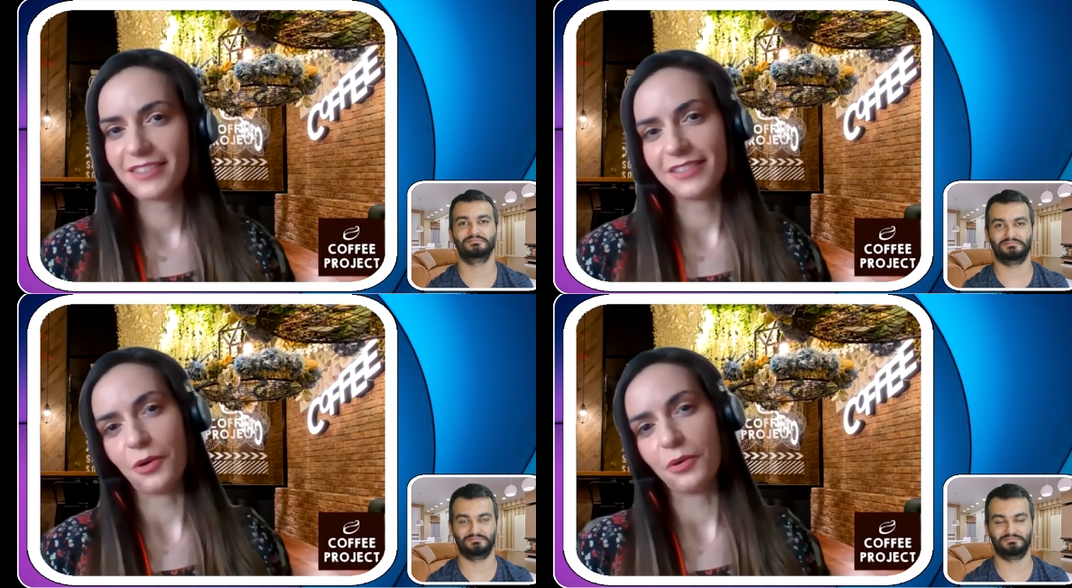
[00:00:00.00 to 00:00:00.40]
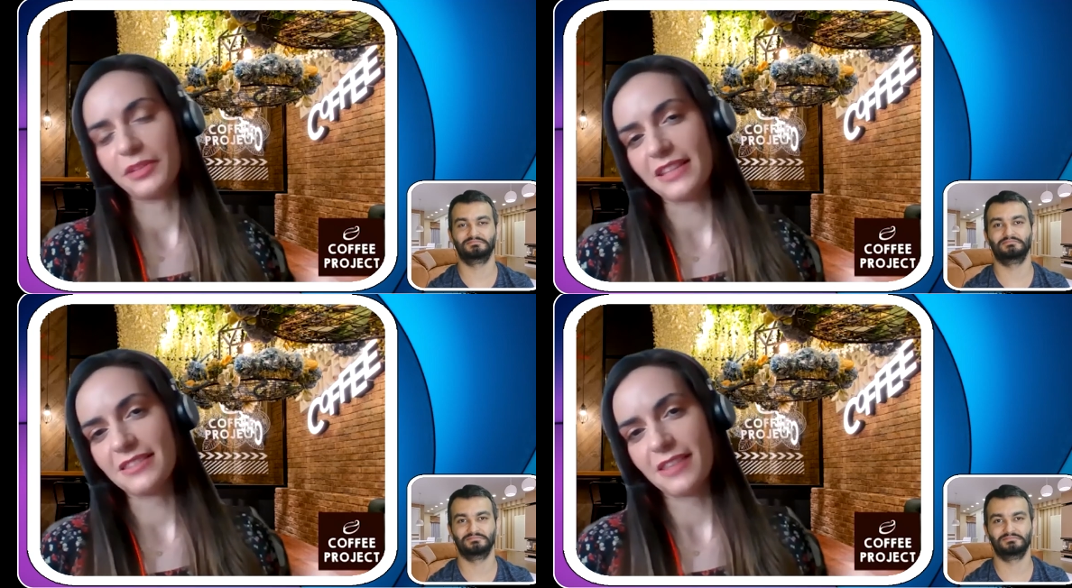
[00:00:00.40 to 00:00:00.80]
Speaker 1: So
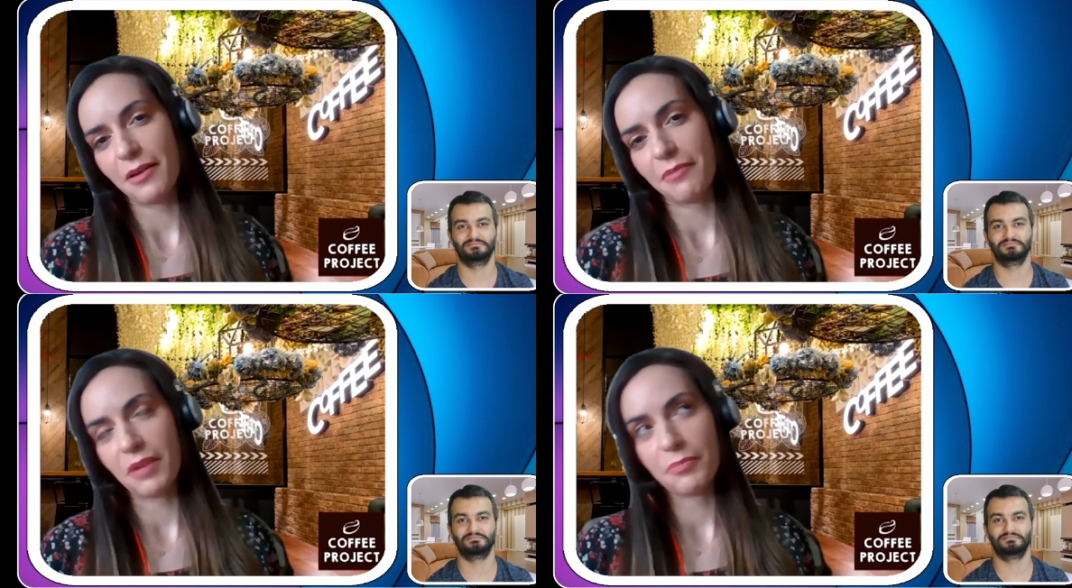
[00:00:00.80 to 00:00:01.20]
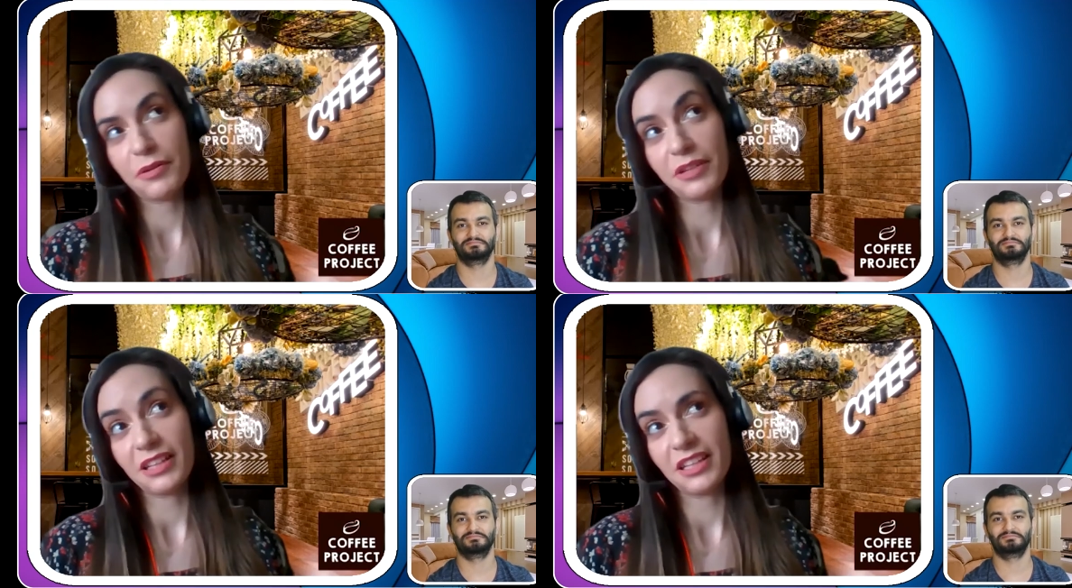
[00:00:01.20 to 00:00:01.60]
that's um,
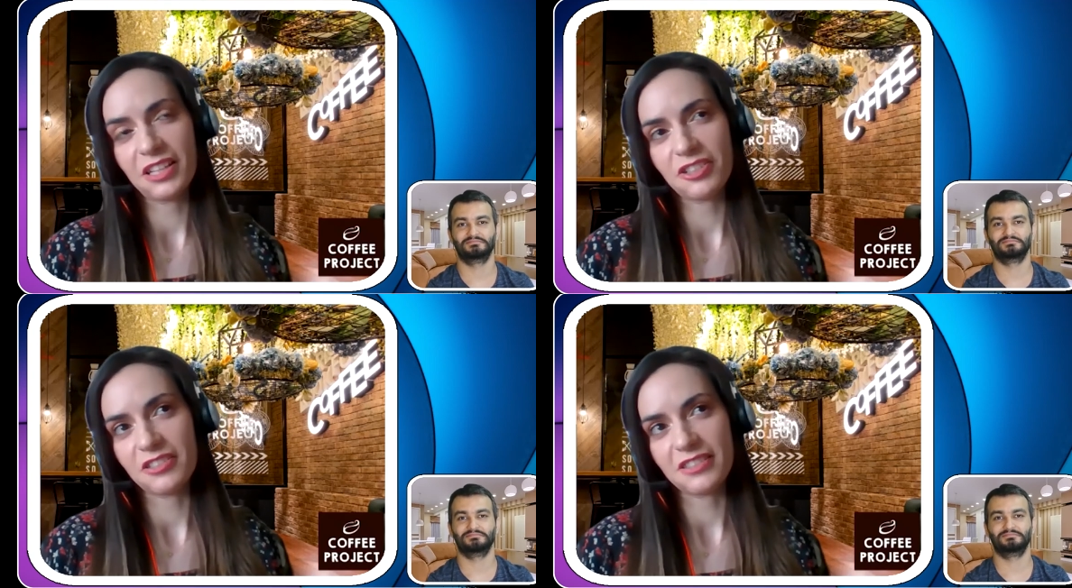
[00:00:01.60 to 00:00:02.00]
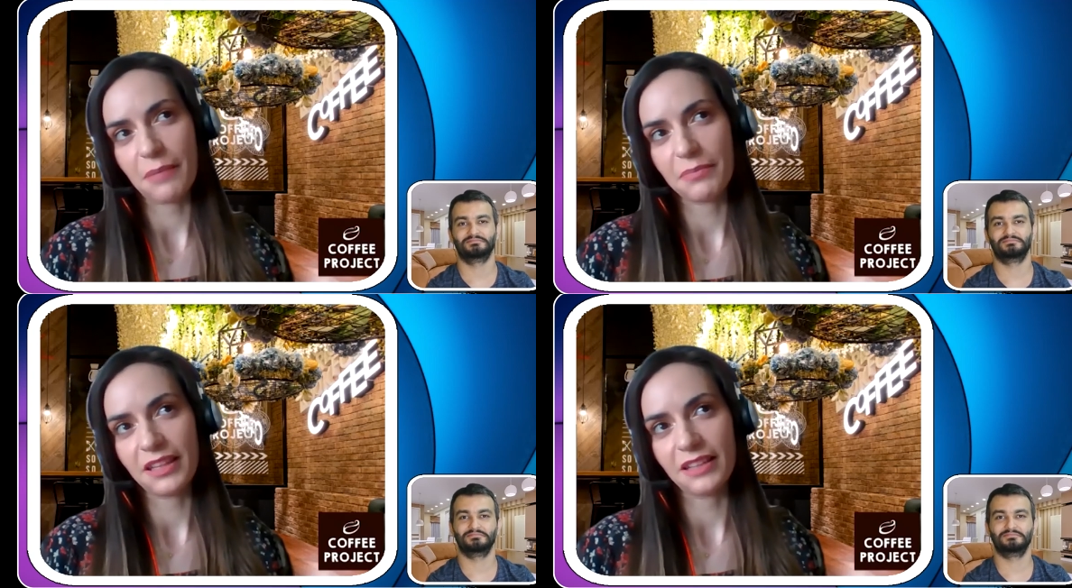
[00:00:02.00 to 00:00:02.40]
American English is
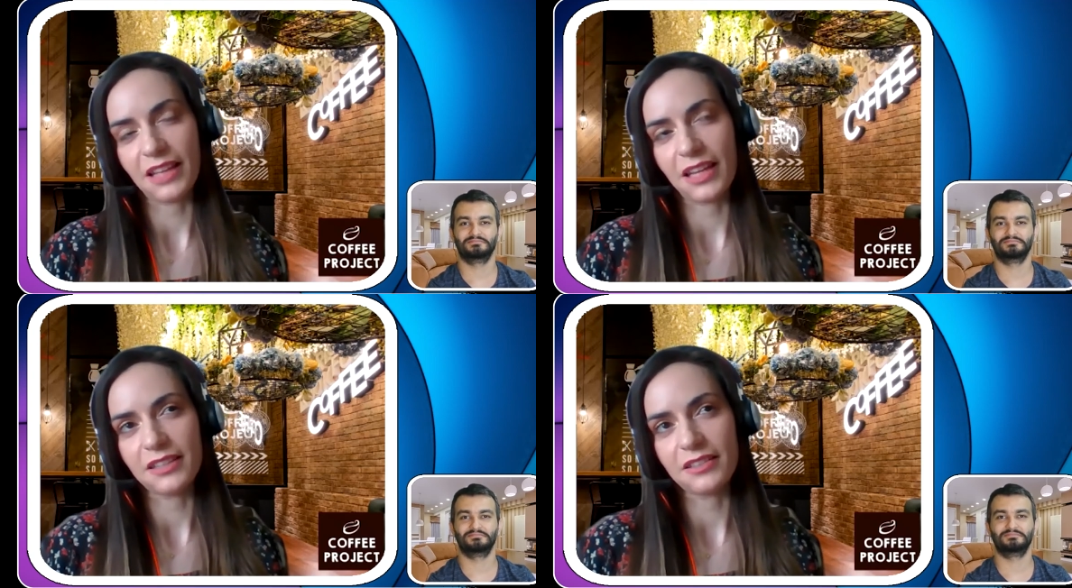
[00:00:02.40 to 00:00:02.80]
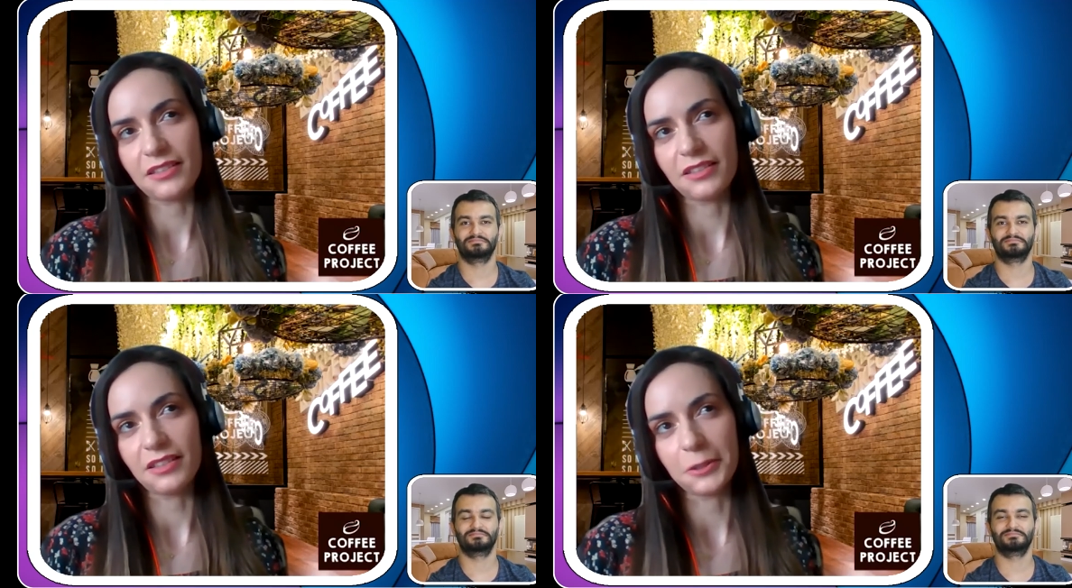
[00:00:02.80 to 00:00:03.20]
something that I
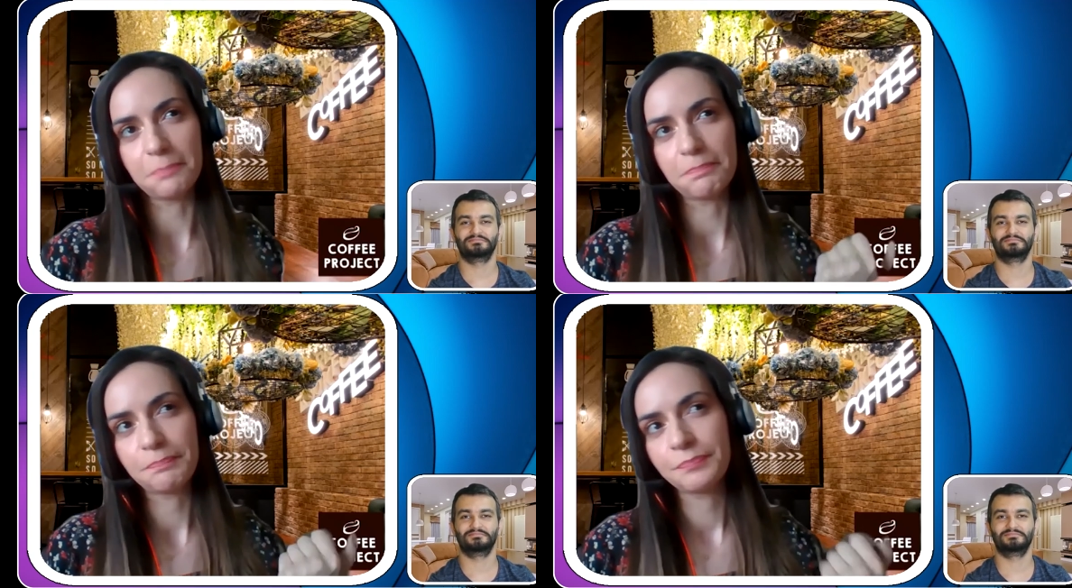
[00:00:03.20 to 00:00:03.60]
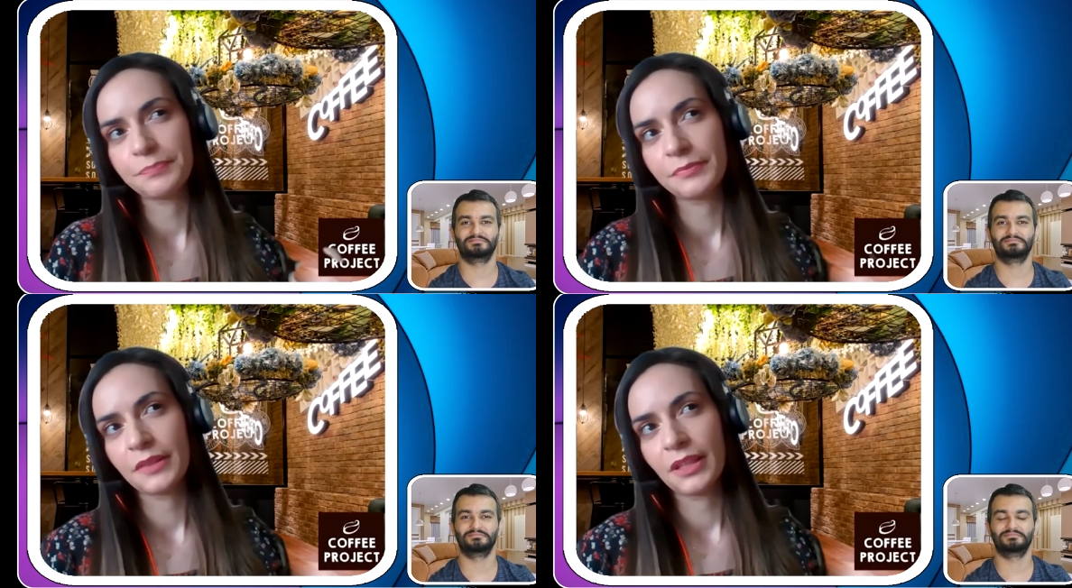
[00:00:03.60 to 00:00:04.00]
um,
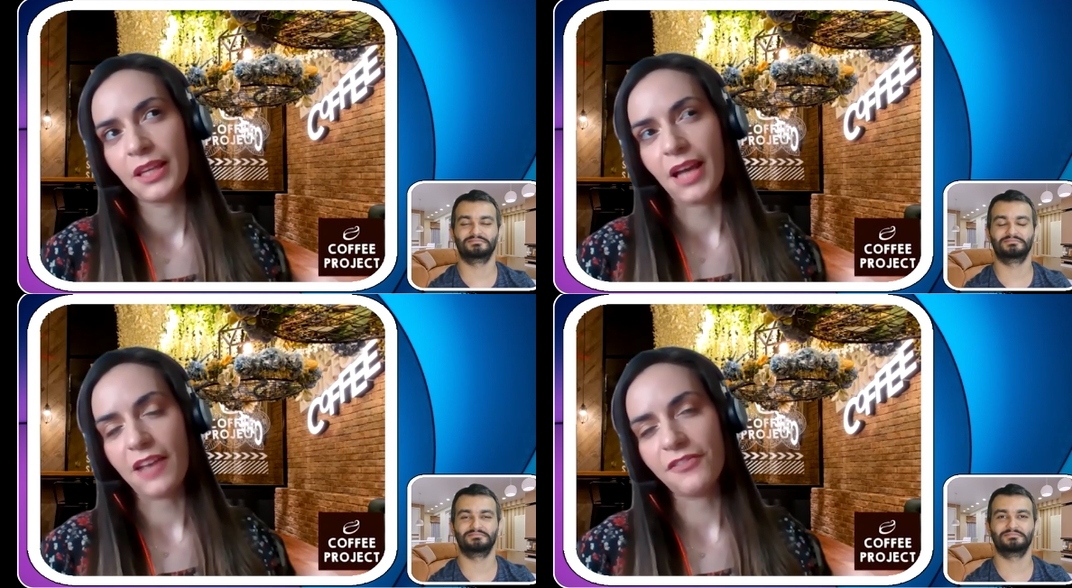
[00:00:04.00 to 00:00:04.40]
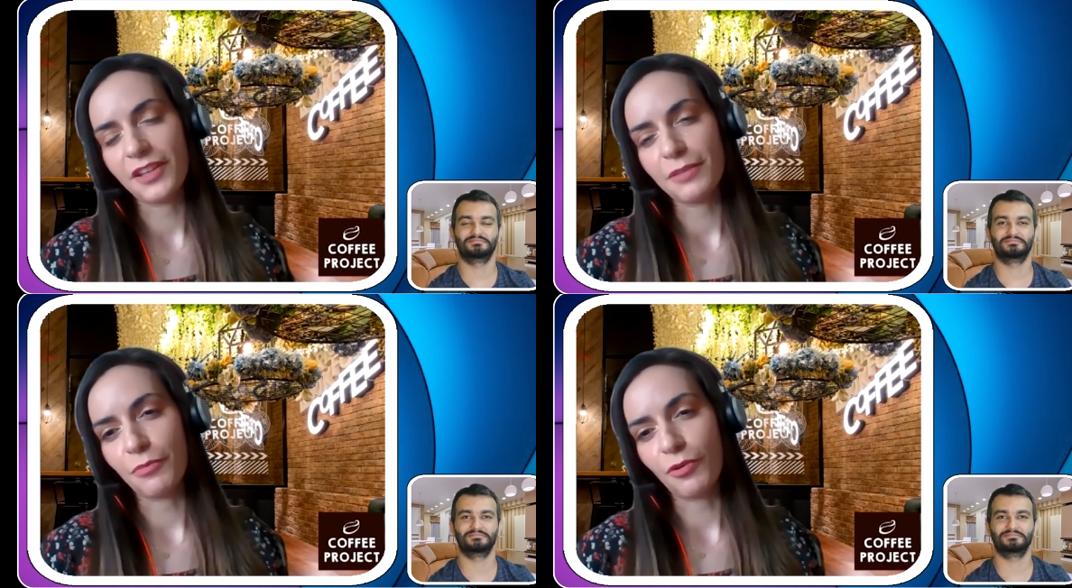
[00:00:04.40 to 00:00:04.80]
I
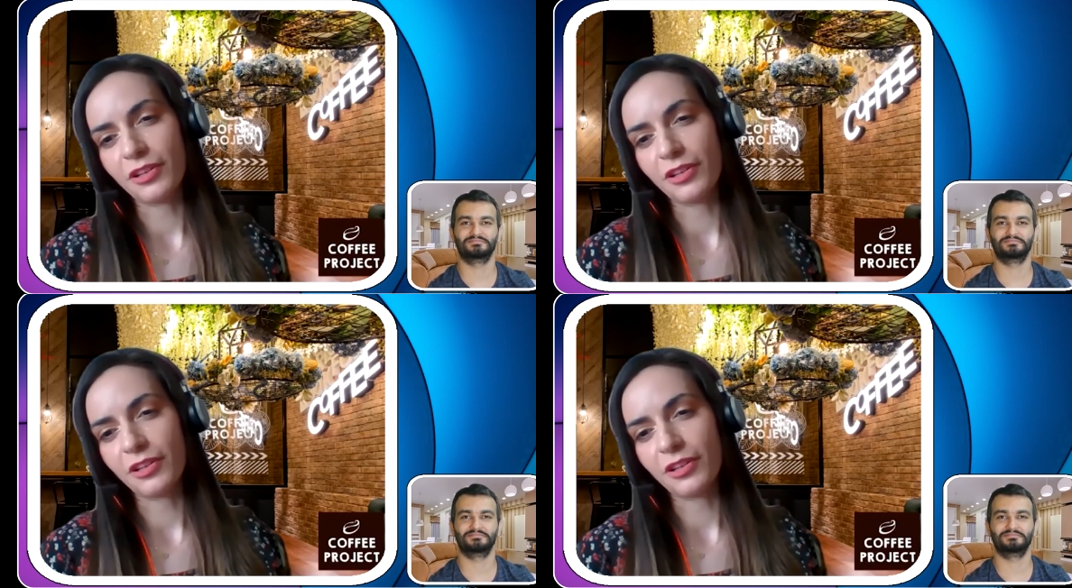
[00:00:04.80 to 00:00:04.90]
feel more